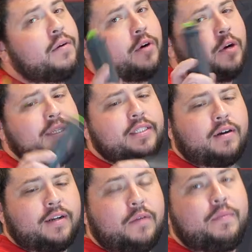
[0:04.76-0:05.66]
we're going to be
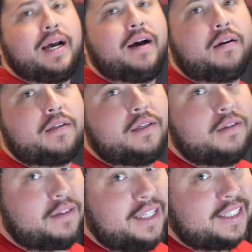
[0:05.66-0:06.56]
talking about
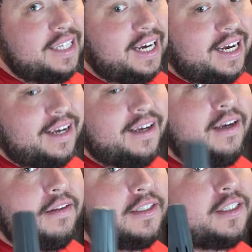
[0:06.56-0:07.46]
this guy.
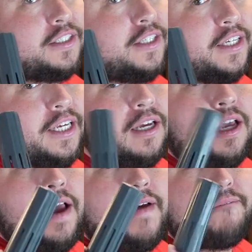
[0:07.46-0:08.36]
This is the
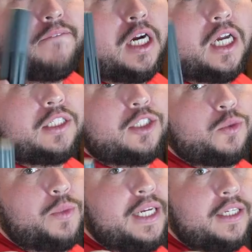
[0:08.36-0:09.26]
flood
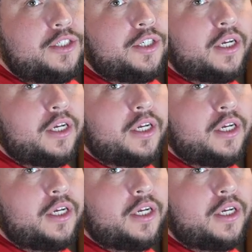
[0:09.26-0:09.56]
switch,